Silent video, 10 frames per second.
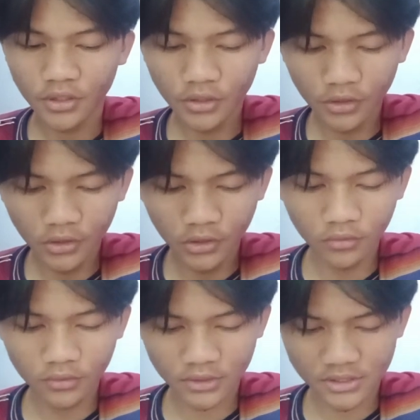
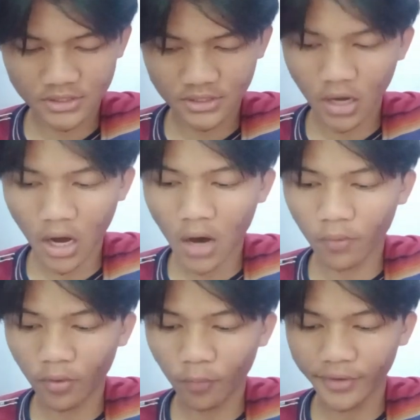UTC
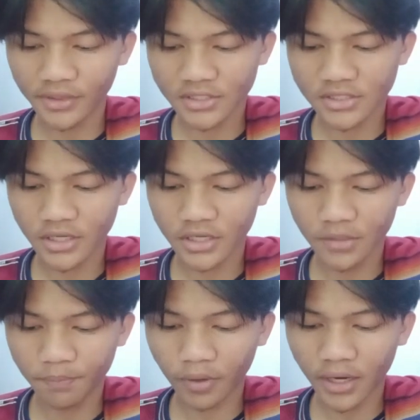hour Wednesday.
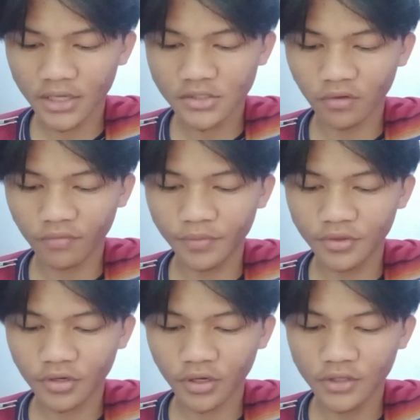The price of
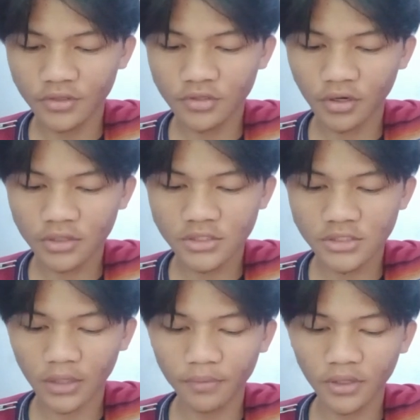Bitcoin turned
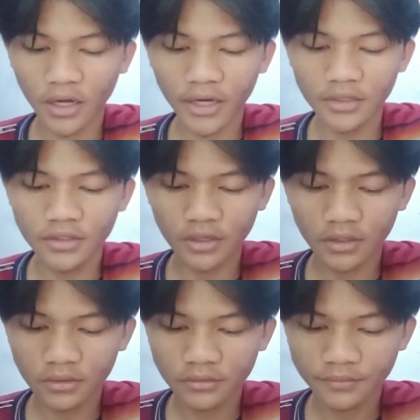sharply
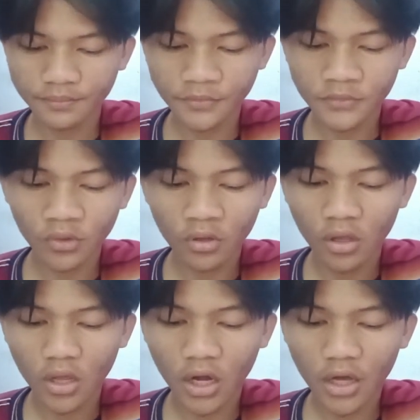higher
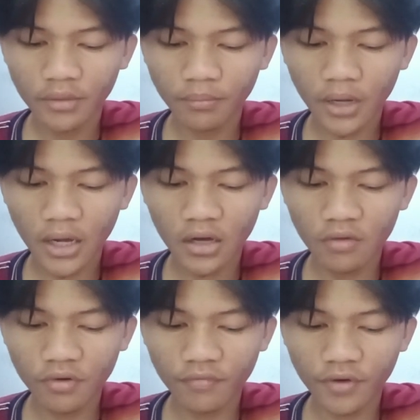on
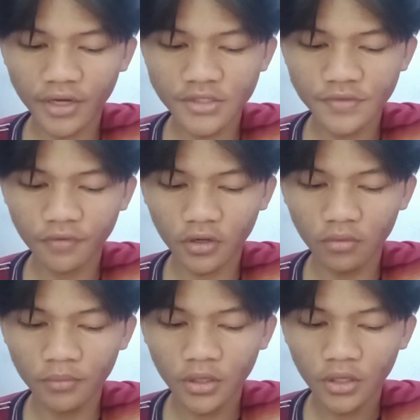above average
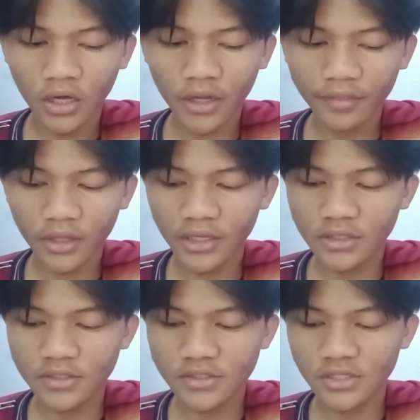volume,
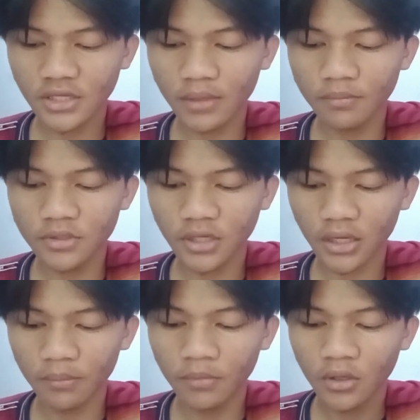unlike the same
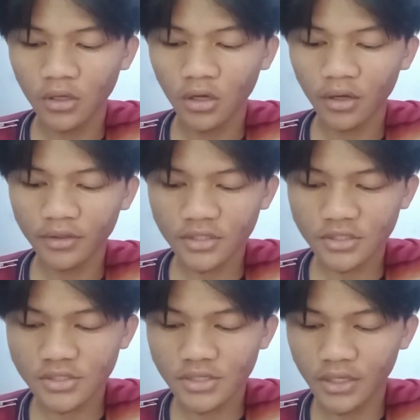time on
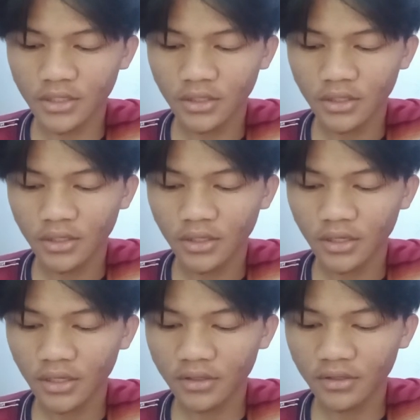Thursday.
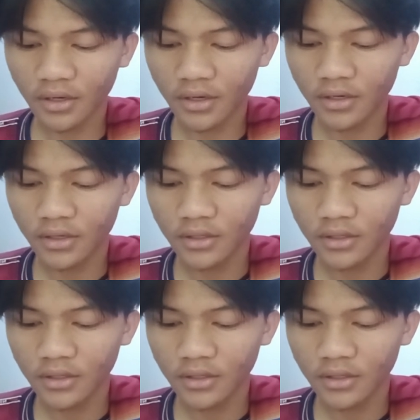Ether